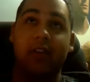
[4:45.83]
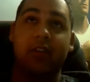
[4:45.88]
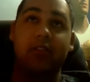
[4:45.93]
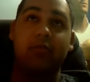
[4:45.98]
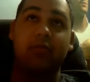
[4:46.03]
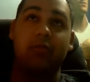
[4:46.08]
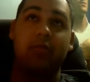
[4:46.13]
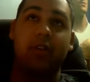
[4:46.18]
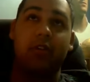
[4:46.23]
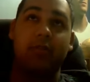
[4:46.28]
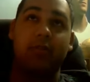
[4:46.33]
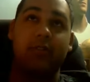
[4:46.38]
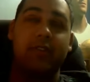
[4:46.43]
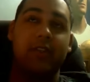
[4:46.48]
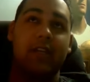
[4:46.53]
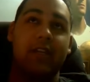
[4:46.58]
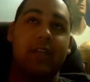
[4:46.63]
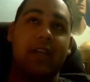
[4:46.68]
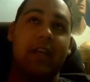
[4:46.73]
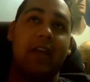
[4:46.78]

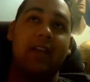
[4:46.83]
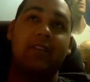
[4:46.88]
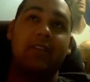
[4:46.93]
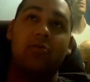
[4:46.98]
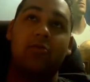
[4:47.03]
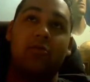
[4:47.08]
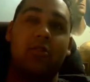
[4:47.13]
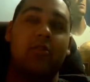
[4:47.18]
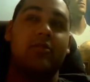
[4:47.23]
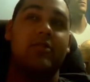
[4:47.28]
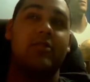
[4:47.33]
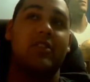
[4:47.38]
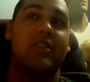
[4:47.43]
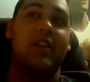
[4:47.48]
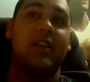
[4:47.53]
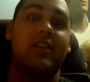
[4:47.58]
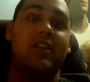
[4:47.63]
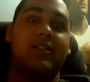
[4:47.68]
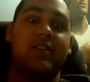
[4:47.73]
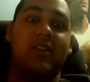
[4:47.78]

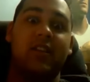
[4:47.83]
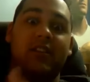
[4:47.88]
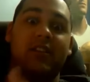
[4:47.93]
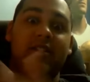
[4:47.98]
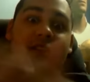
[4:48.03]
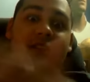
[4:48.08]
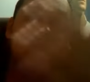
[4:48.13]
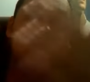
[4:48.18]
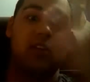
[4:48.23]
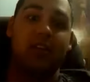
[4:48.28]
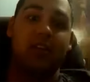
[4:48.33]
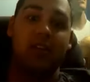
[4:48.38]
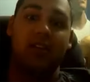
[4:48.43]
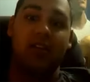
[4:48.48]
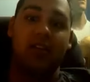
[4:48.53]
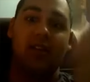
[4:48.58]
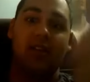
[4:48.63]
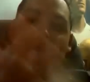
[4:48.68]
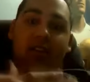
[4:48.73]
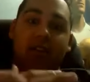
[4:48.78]
2008-2009 season, and
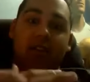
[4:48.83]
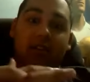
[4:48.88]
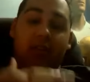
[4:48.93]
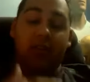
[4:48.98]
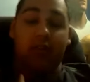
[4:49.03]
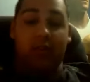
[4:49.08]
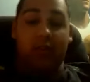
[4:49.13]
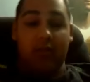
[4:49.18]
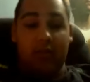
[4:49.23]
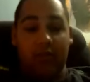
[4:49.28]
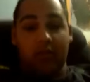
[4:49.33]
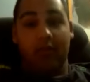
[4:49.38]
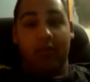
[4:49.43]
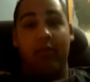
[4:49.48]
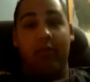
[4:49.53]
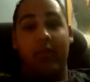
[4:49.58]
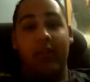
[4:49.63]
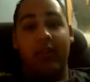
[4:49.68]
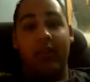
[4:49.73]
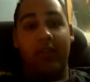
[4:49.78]
look
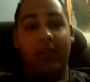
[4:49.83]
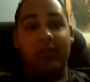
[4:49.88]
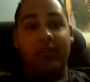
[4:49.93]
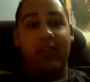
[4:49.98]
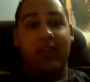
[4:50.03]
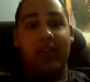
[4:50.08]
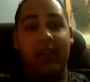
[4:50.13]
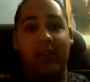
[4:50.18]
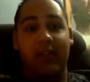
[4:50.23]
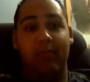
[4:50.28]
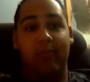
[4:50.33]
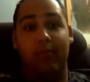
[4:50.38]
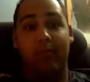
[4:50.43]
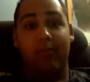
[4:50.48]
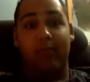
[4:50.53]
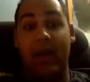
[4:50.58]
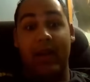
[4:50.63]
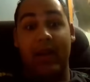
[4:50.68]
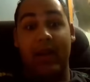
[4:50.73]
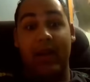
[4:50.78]
where they are today,
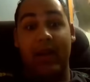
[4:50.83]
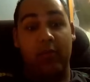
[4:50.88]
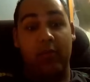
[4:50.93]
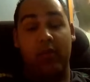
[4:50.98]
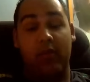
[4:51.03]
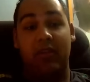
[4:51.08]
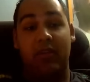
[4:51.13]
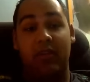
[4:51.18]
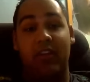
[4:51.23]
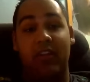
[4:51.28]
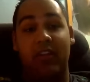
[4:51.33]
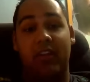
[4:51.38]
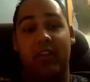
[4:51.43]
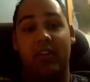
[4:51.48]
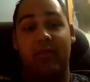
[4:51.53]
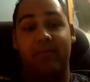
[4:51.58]
back in the Premier League.